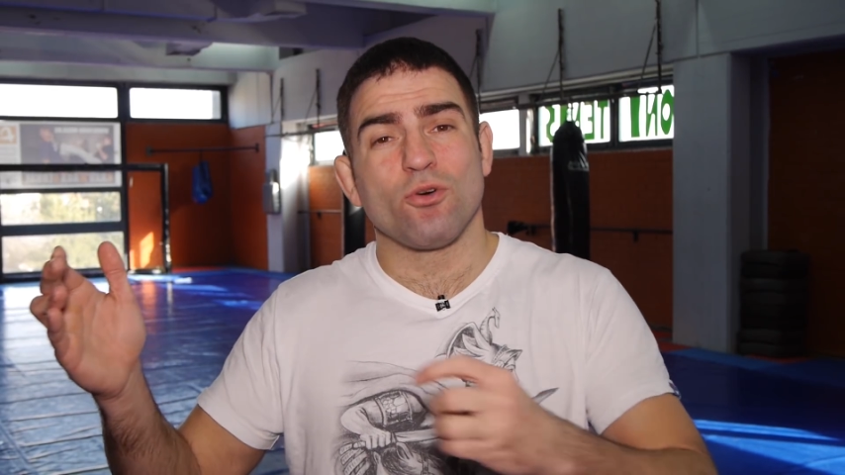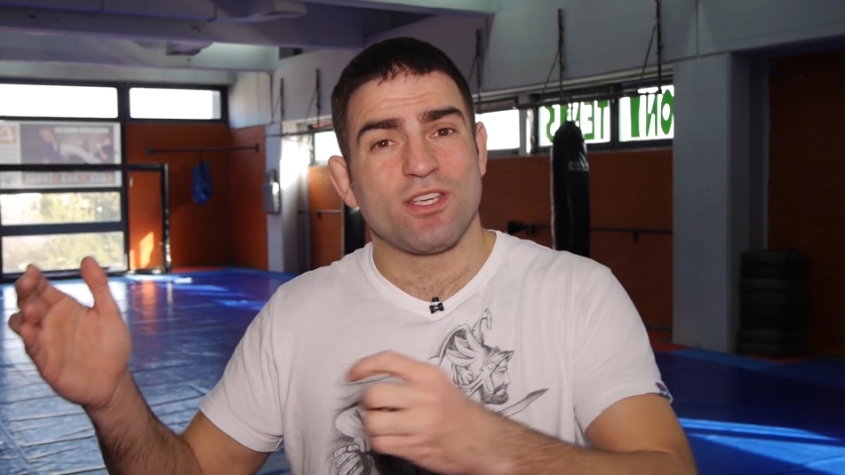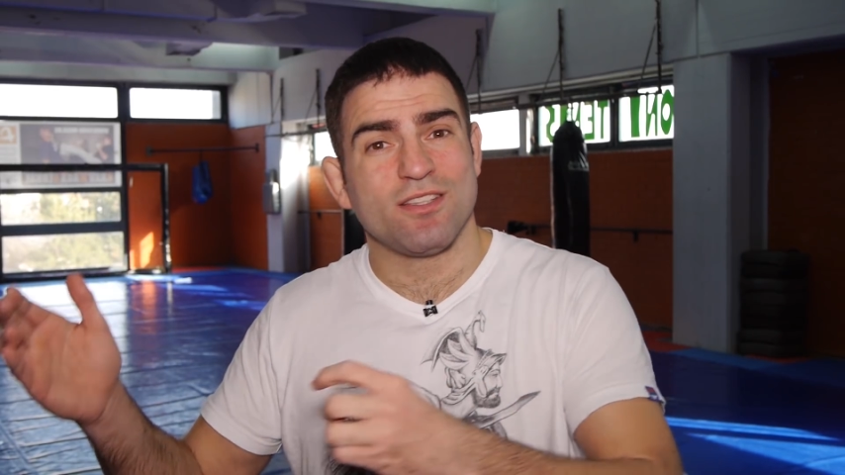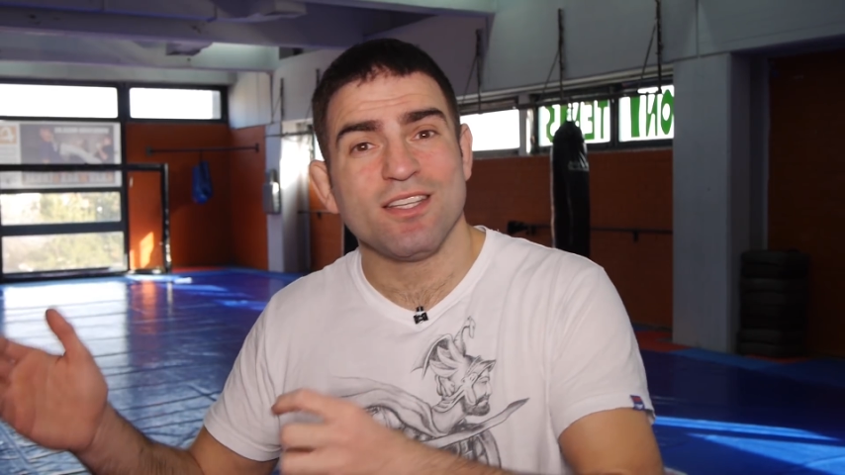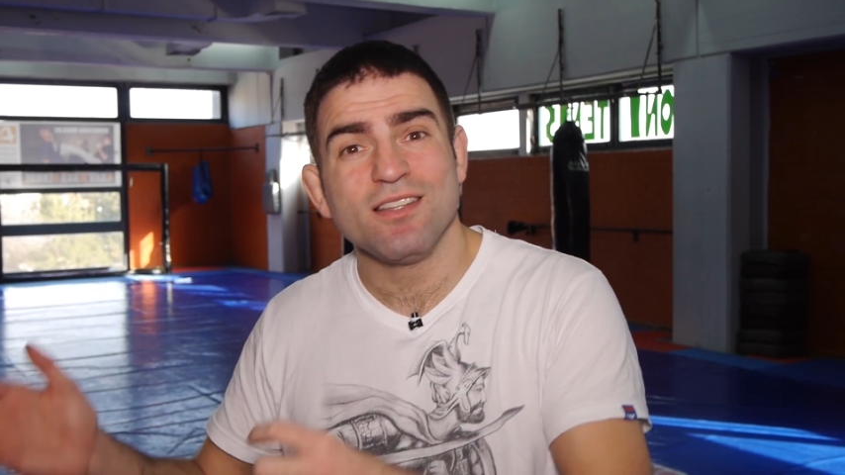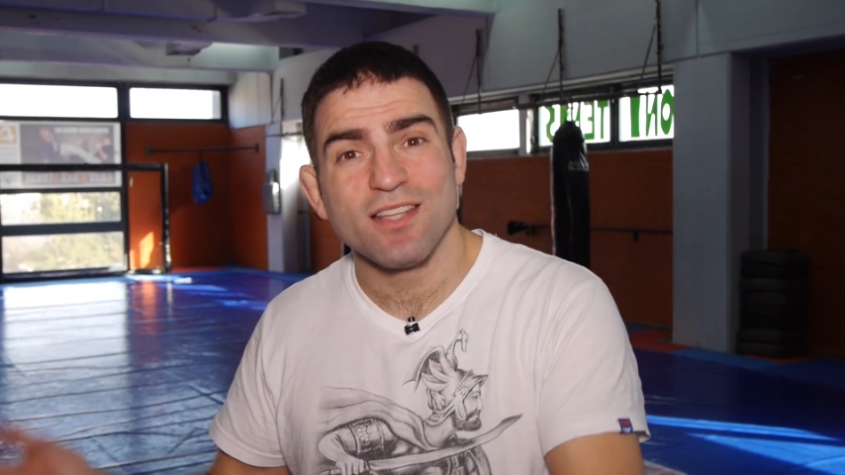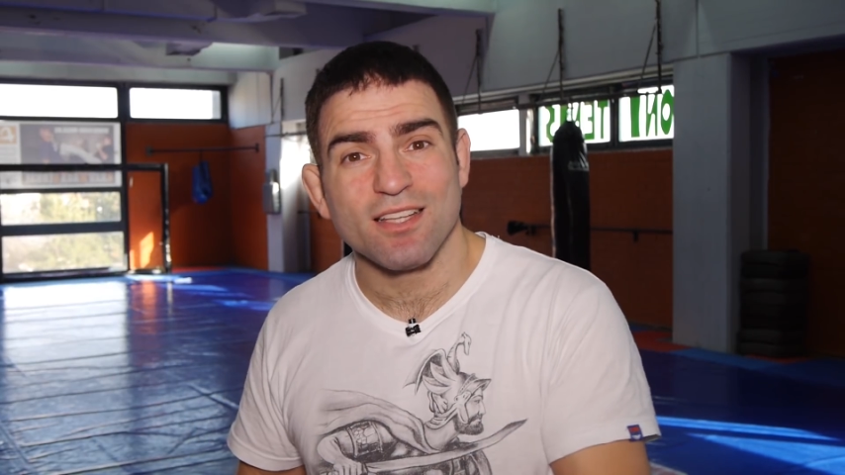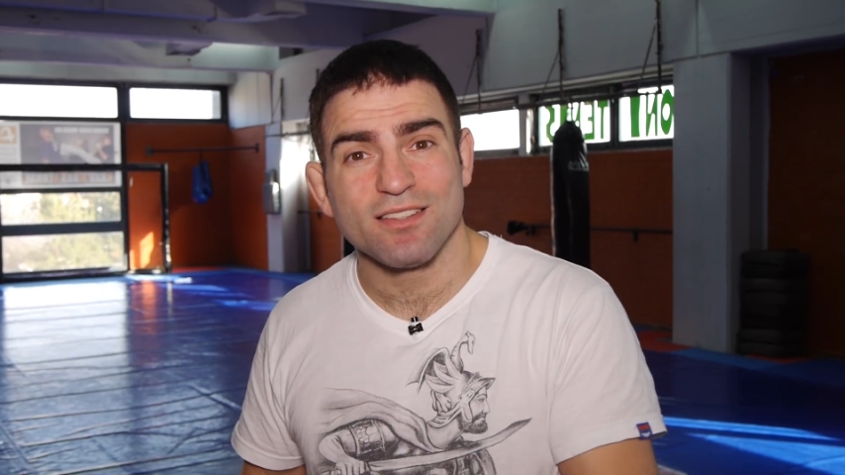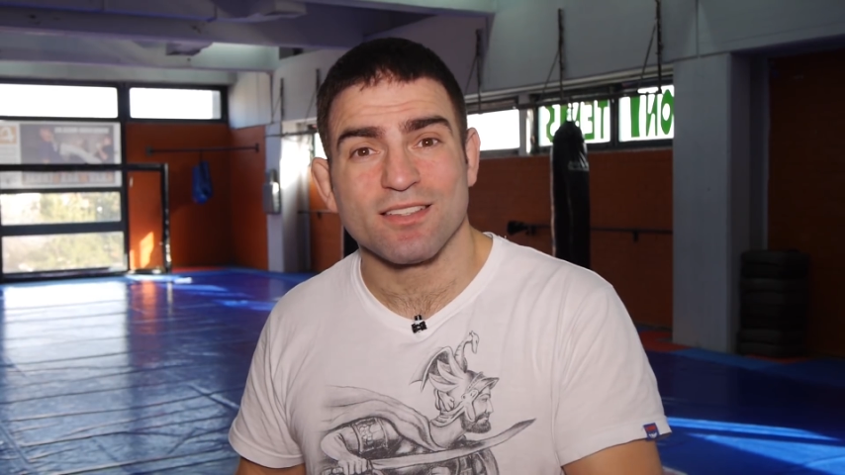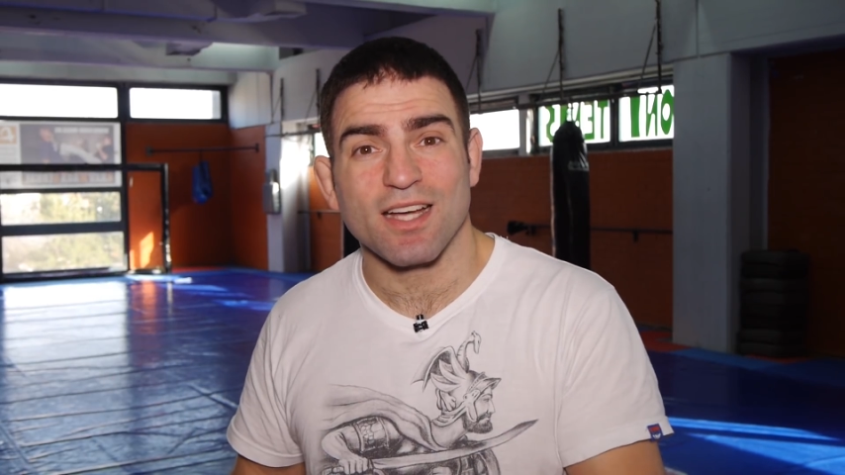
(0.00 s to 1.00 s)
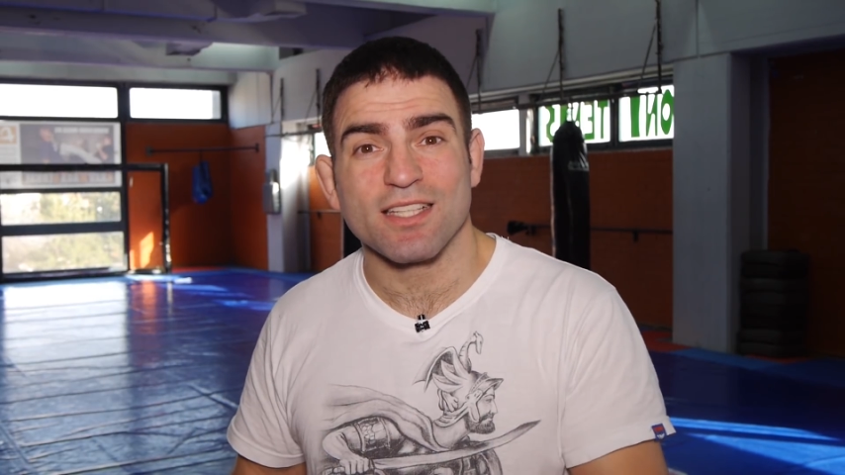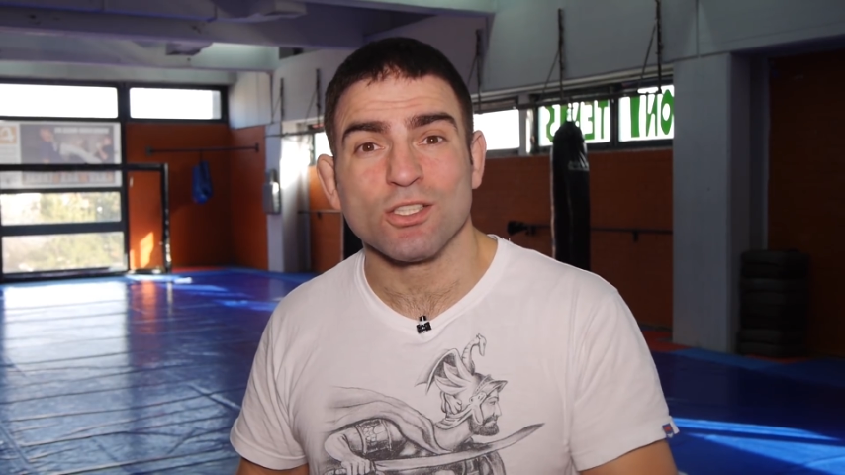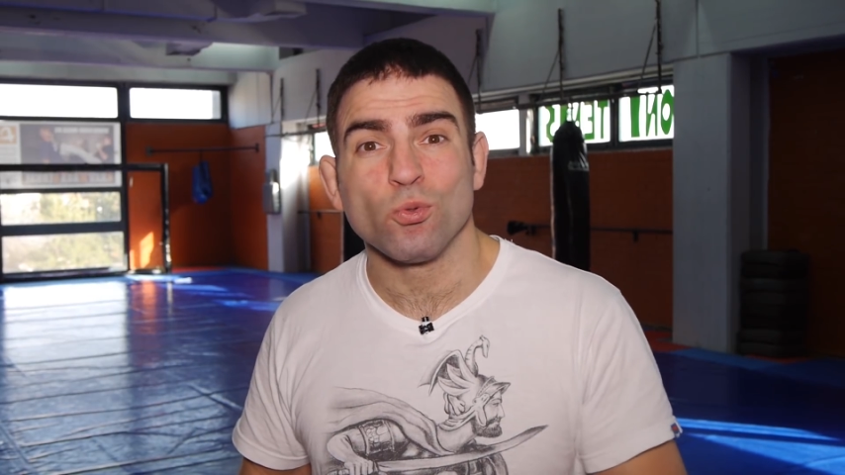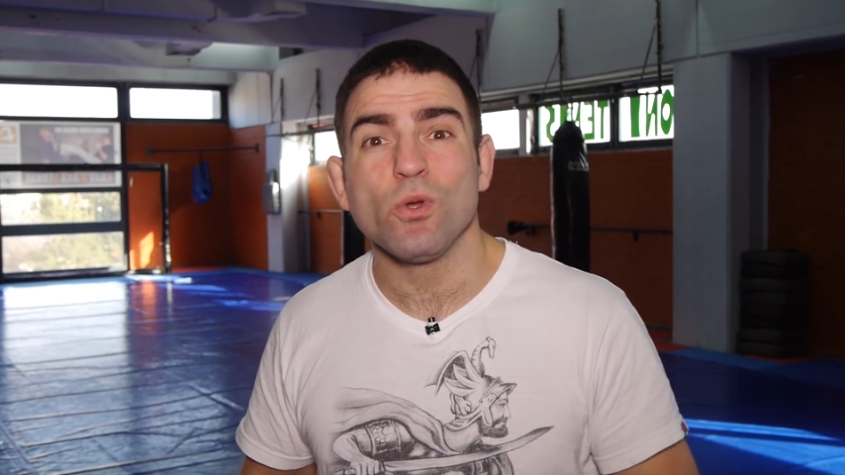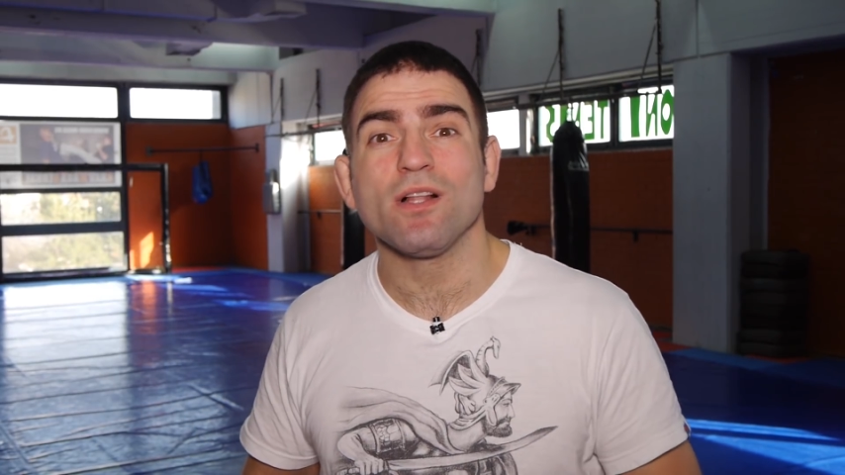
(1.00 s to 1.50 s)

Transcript: though he didn't get the title,